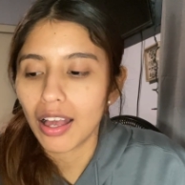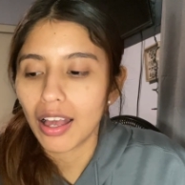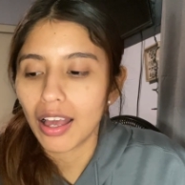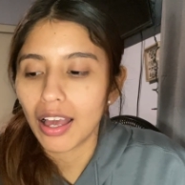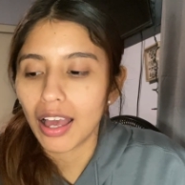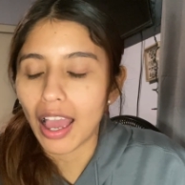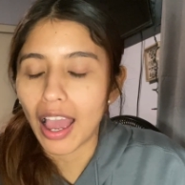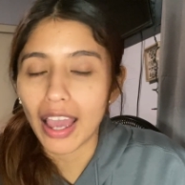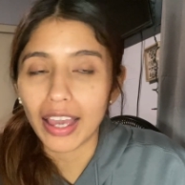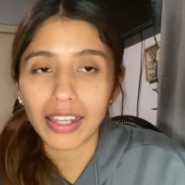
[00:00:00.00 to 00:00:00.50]

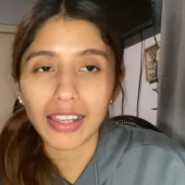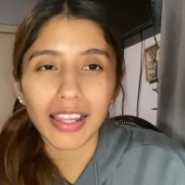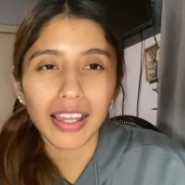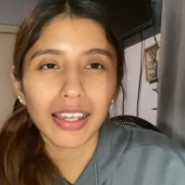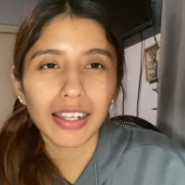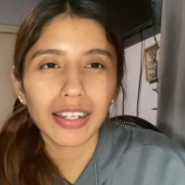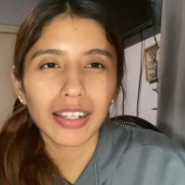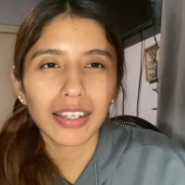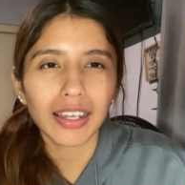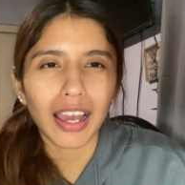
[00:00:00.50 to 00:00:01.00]

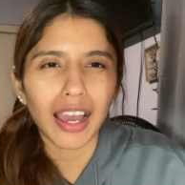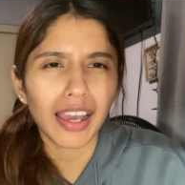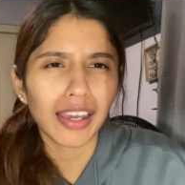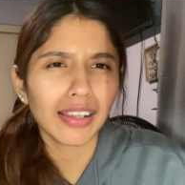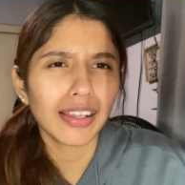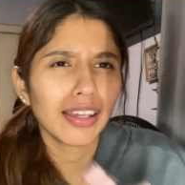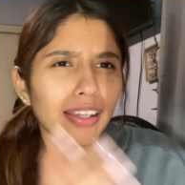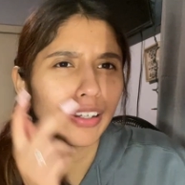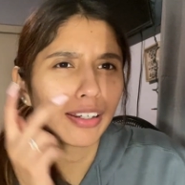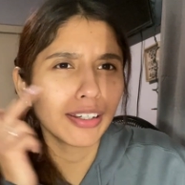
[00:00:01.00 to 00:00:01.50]
highlight,
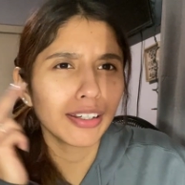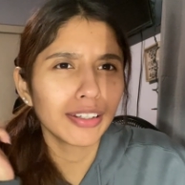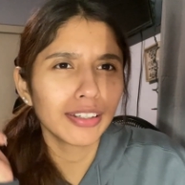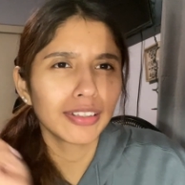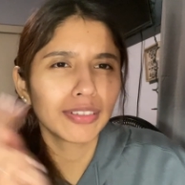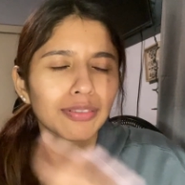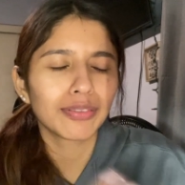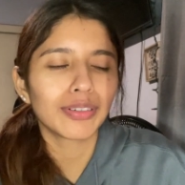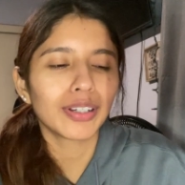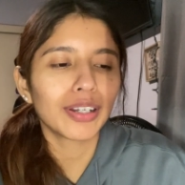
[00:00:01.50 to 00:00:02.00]
highlighter,
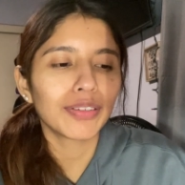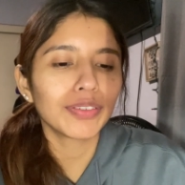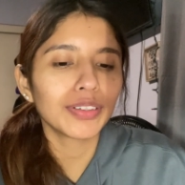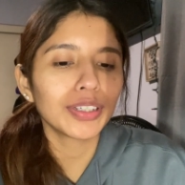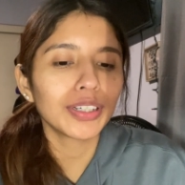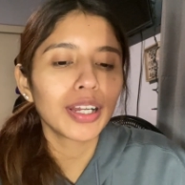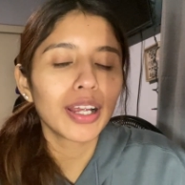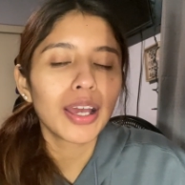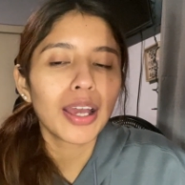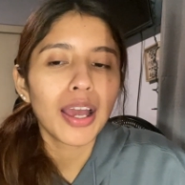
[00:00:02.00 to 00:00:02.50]
whatever,
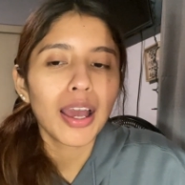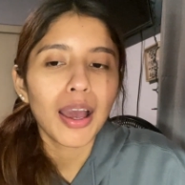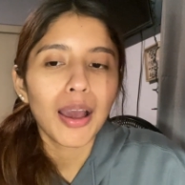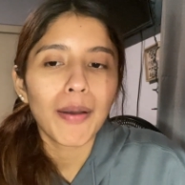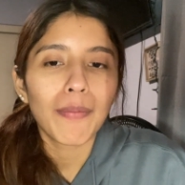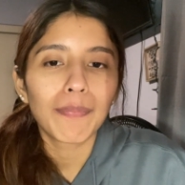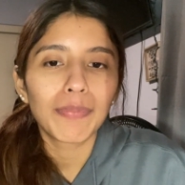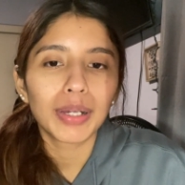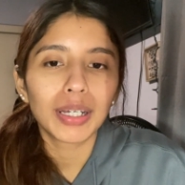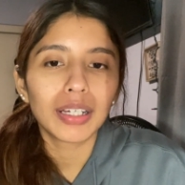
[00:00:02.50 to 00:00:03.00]

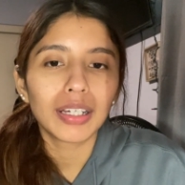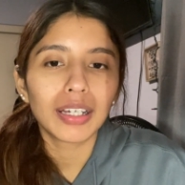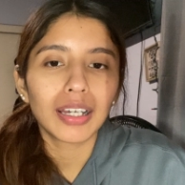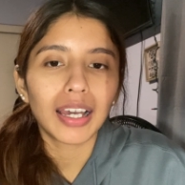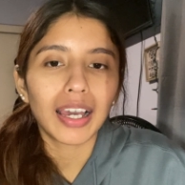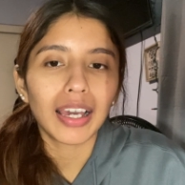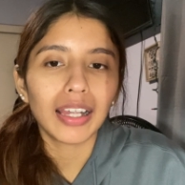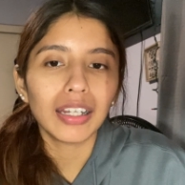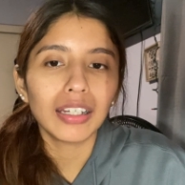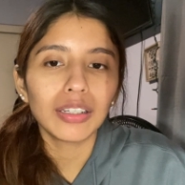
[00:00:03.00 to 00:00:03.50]
but
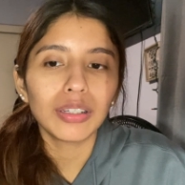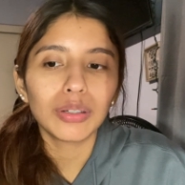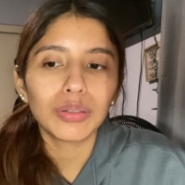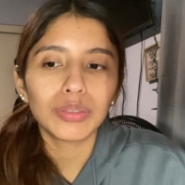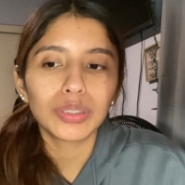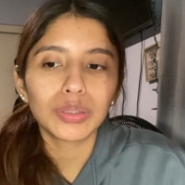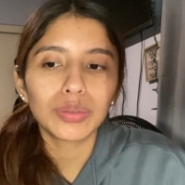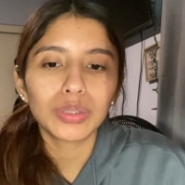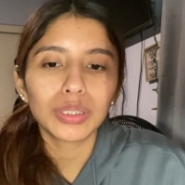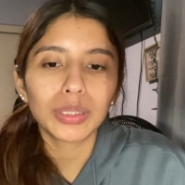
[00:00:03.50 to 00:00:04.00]
I didn't know
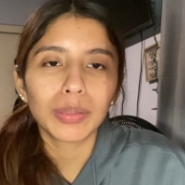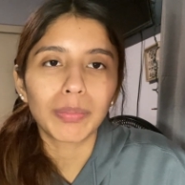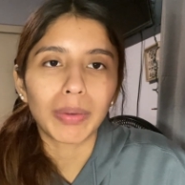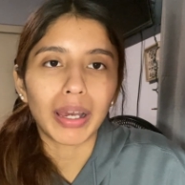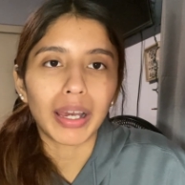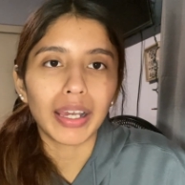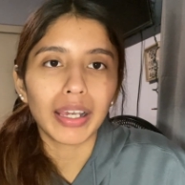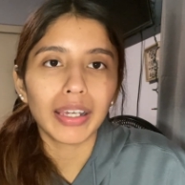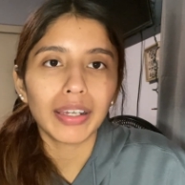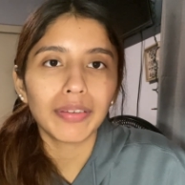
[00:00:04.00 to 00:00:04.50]
which one to
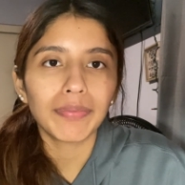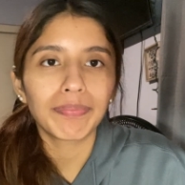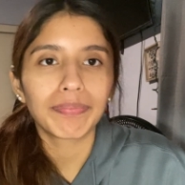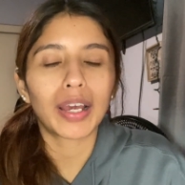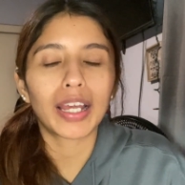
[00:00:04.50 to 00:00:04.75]
buy.